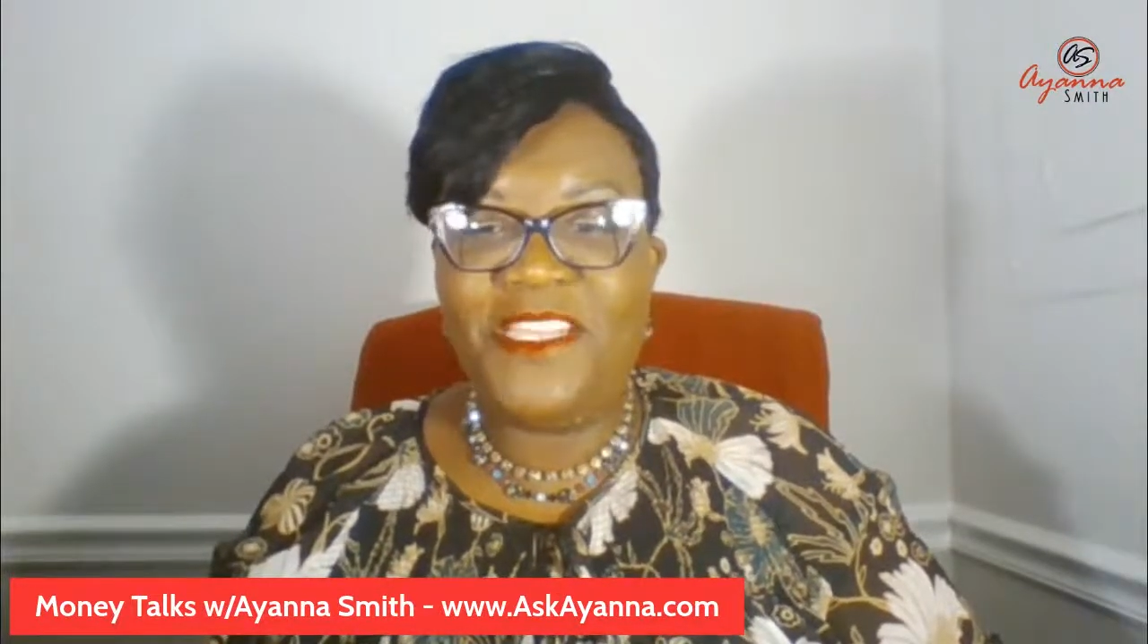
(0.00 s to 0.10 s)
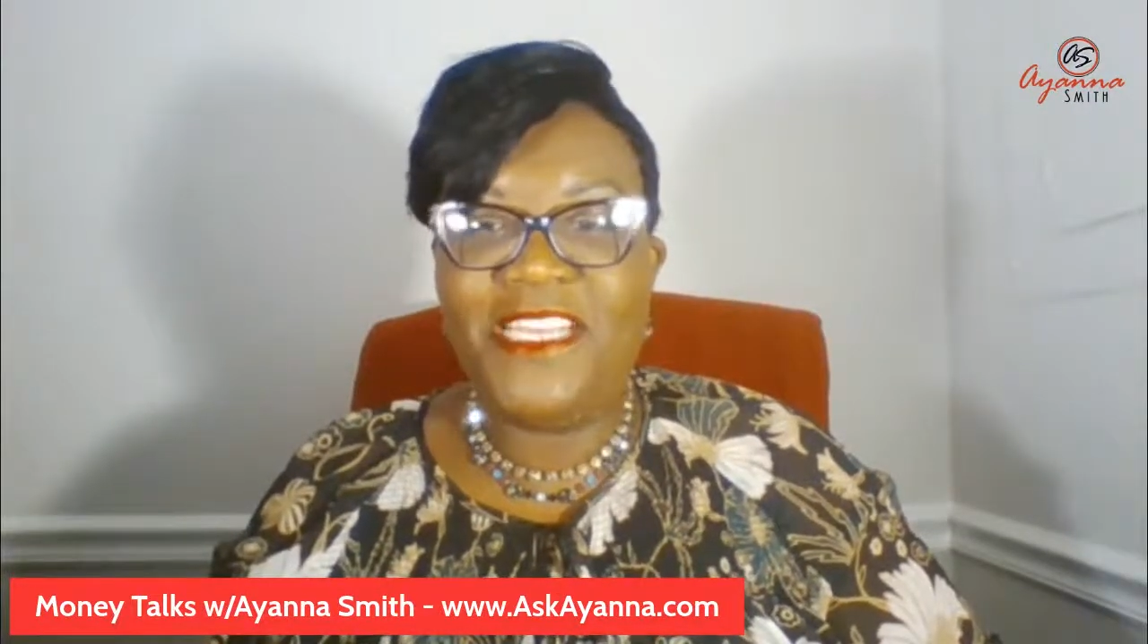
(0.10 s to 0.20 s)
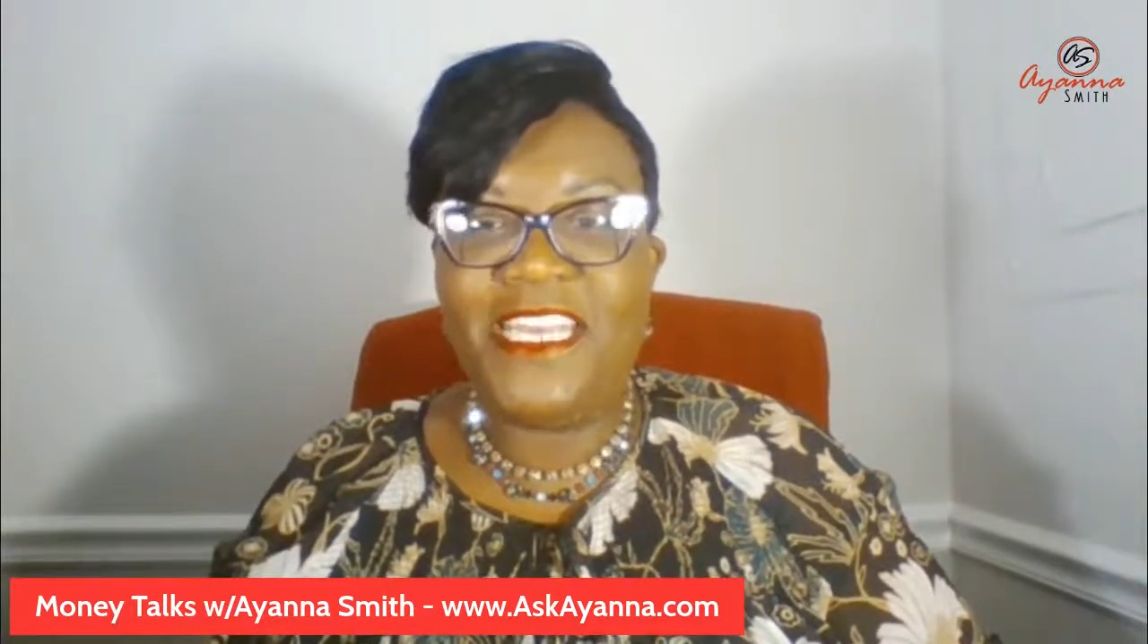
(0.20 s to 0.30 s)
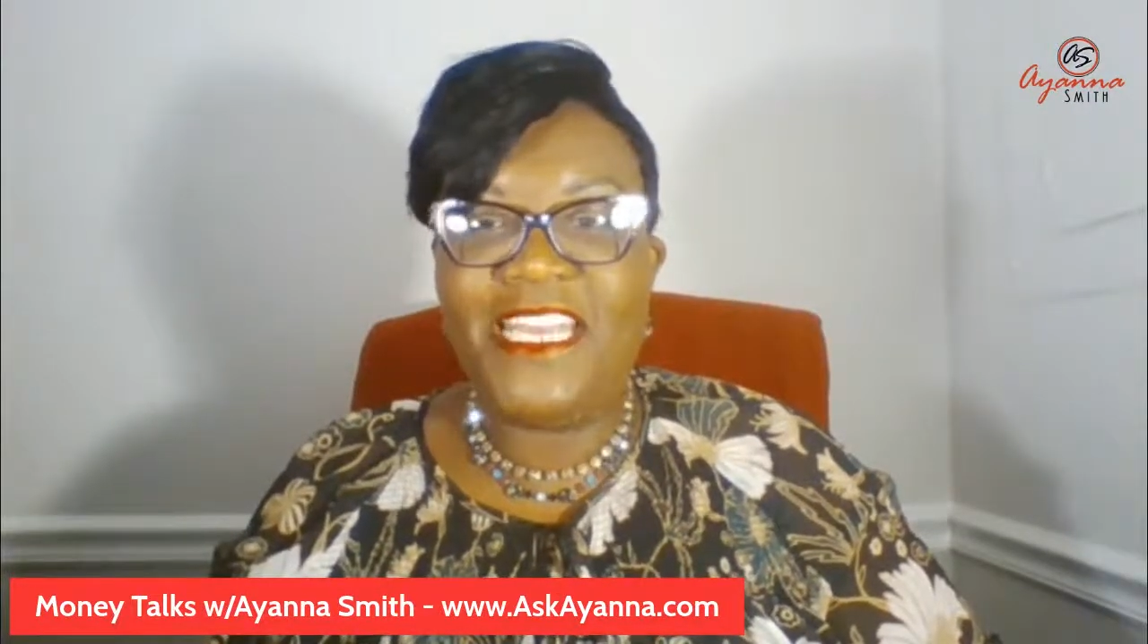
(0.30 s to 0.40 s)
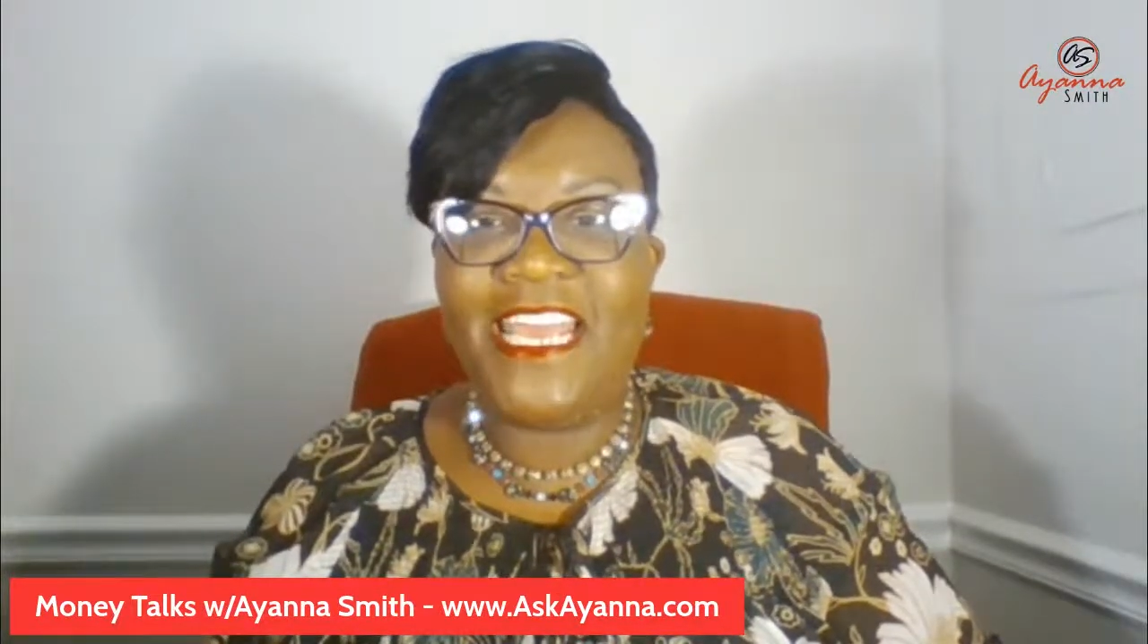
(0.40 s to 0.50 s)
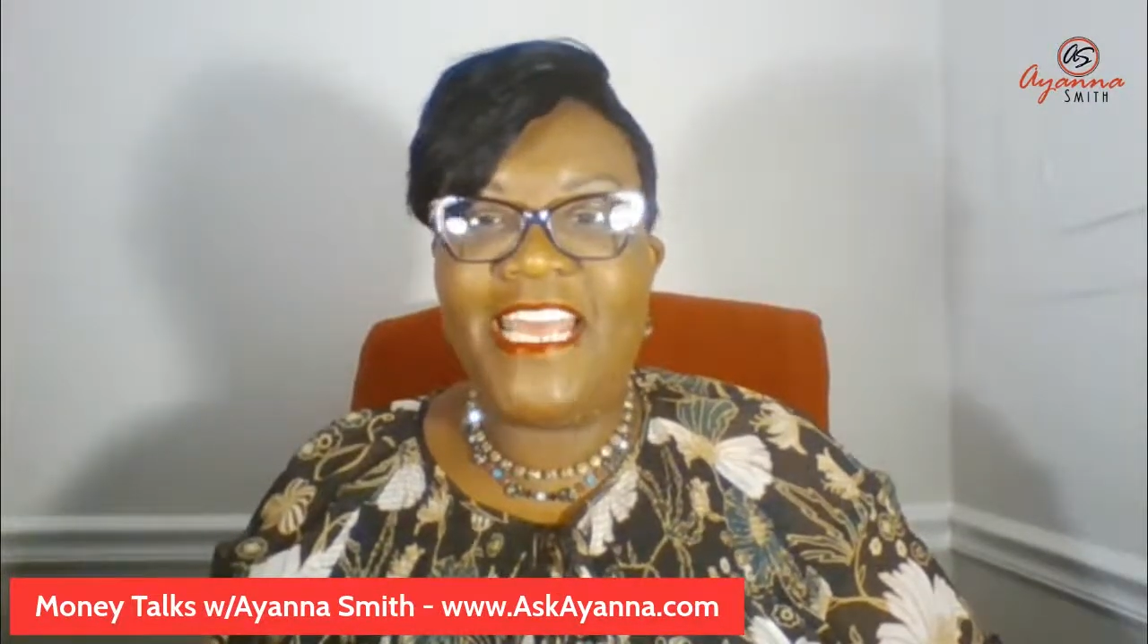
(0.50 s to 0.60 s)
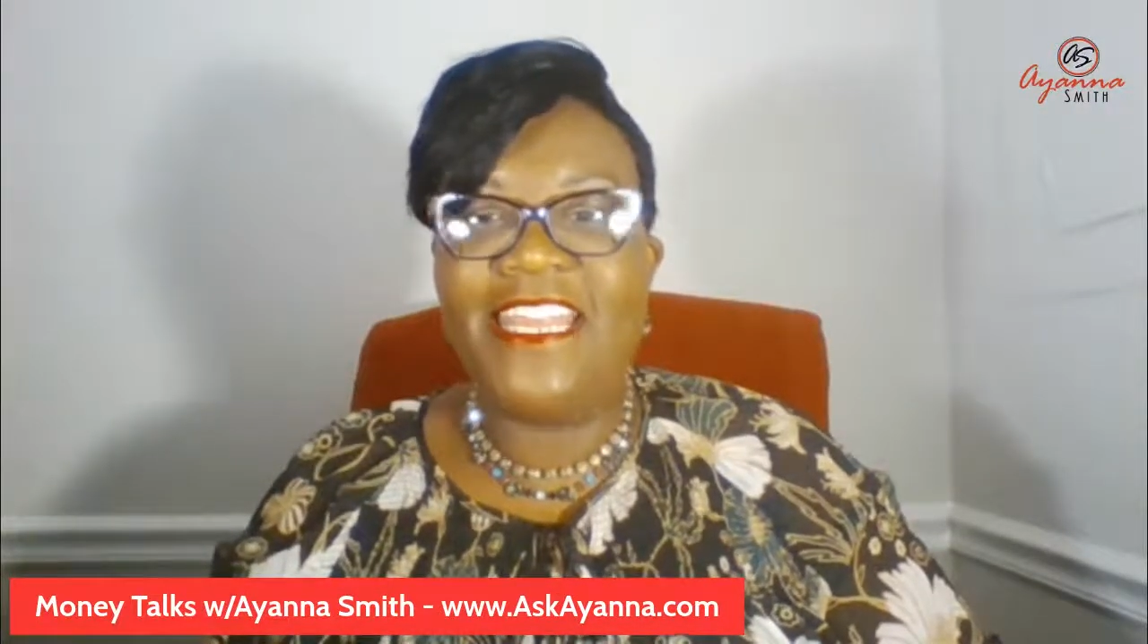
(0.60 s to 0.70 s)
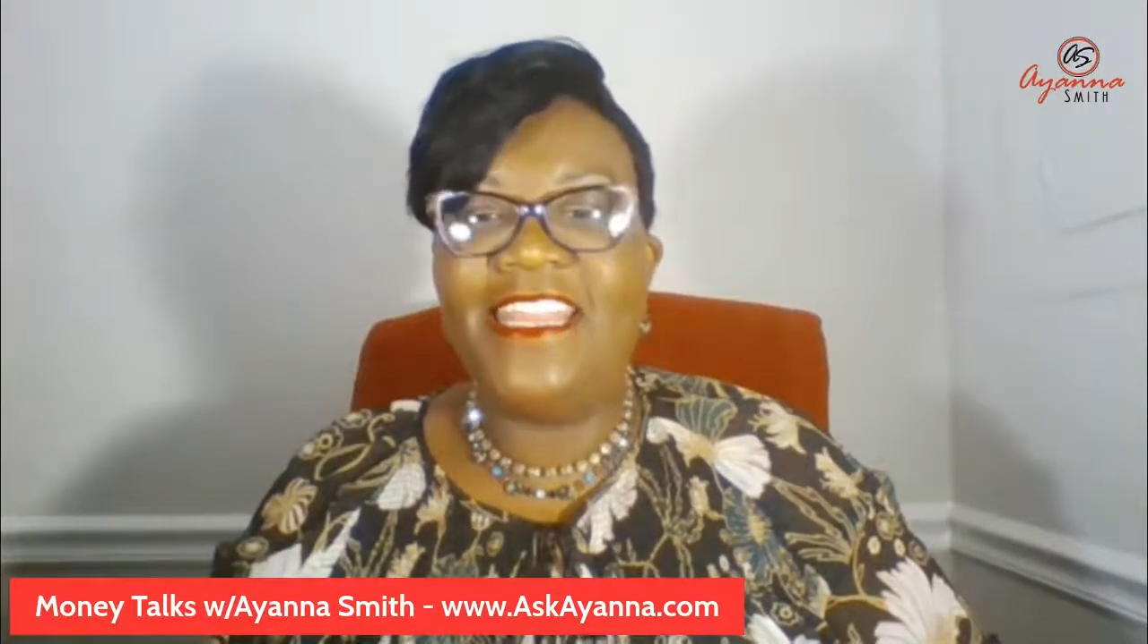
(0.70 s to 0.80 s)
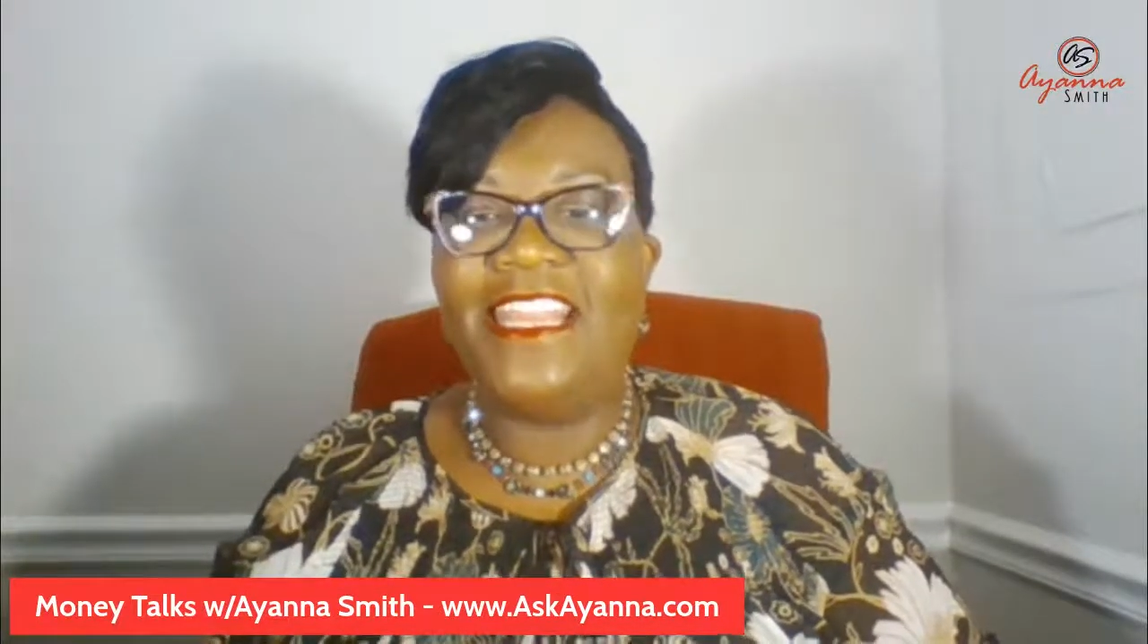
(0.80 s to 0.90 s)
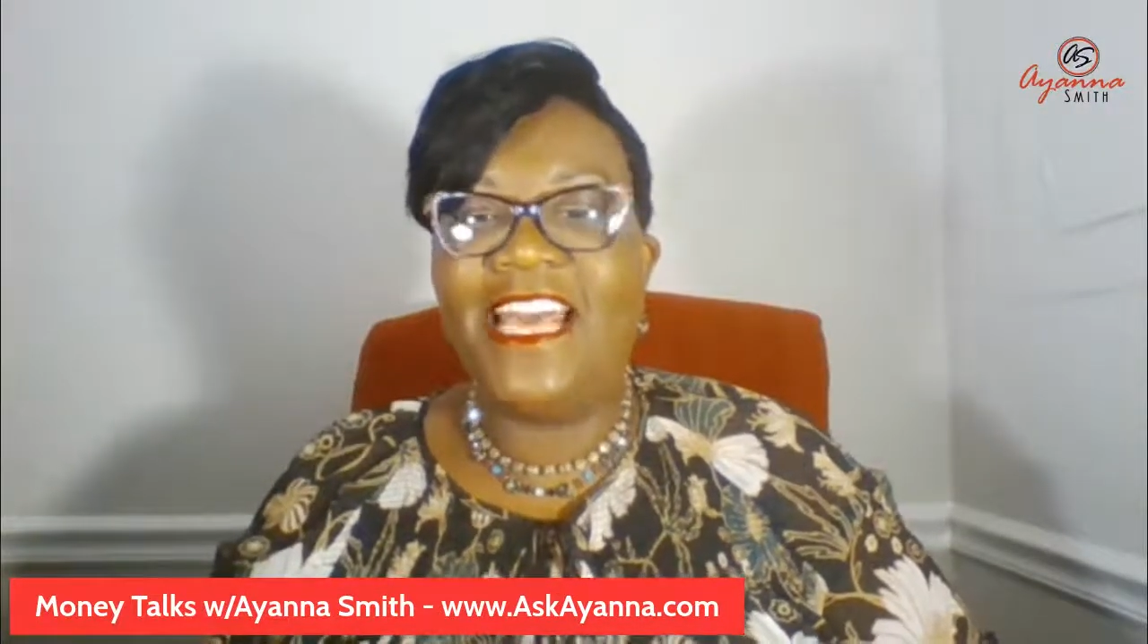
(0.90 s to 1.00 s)
looking
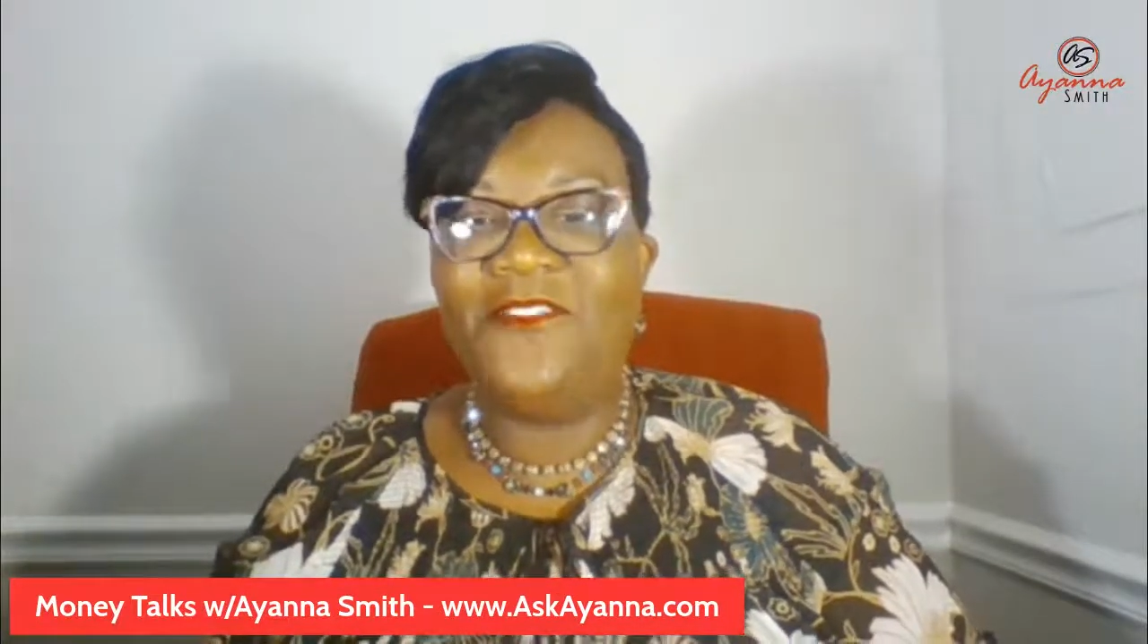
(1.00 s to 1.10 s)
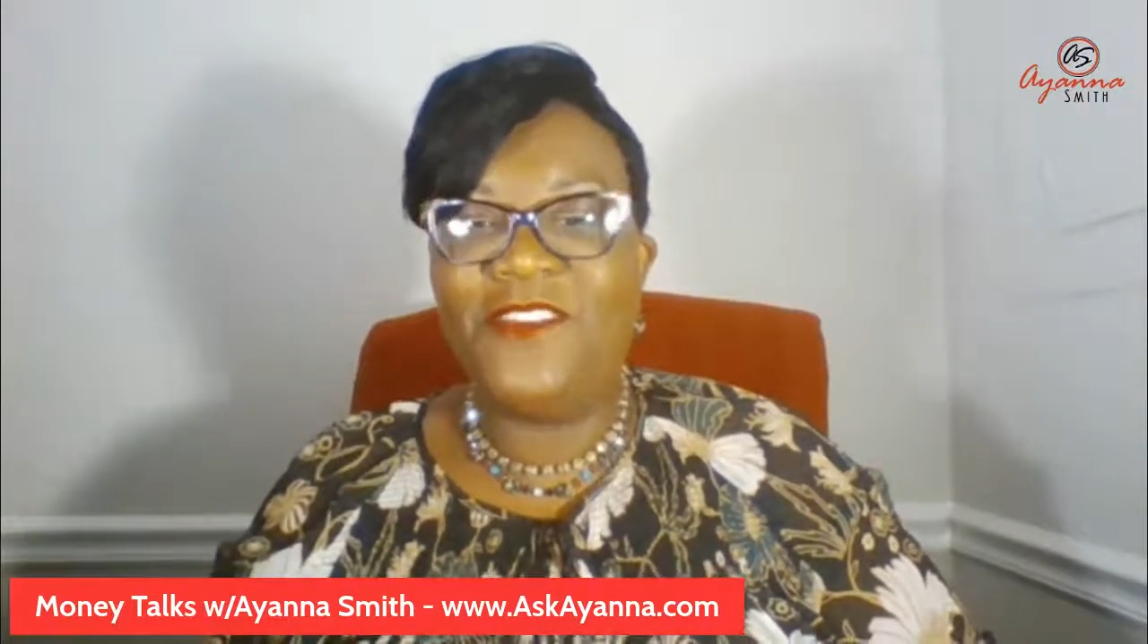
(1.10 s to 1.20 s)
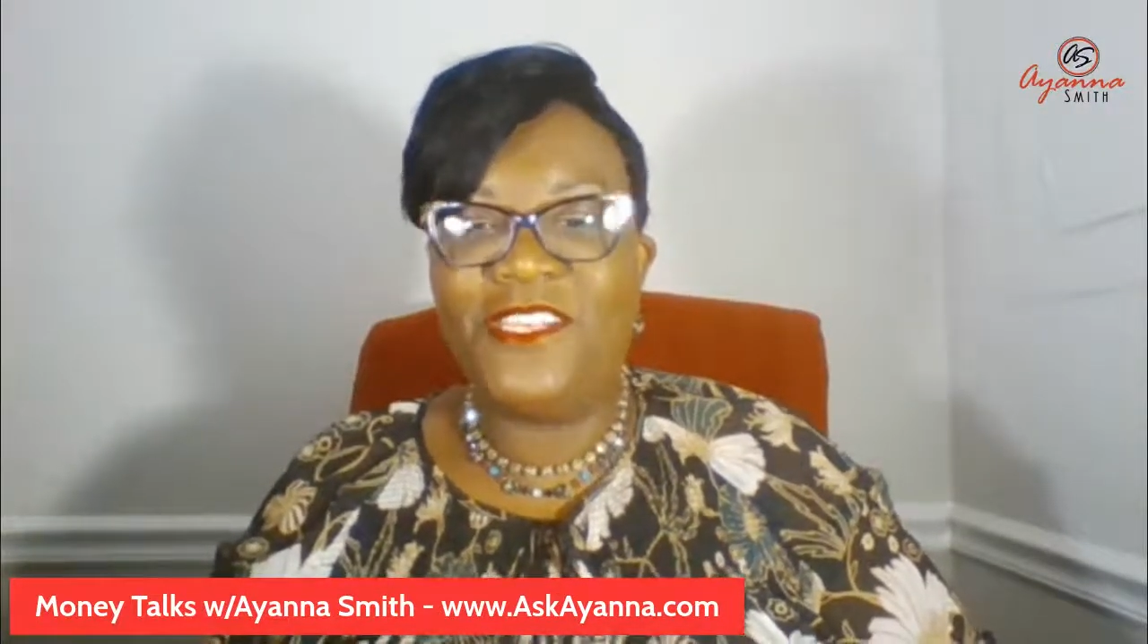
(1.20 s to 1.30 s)
at Life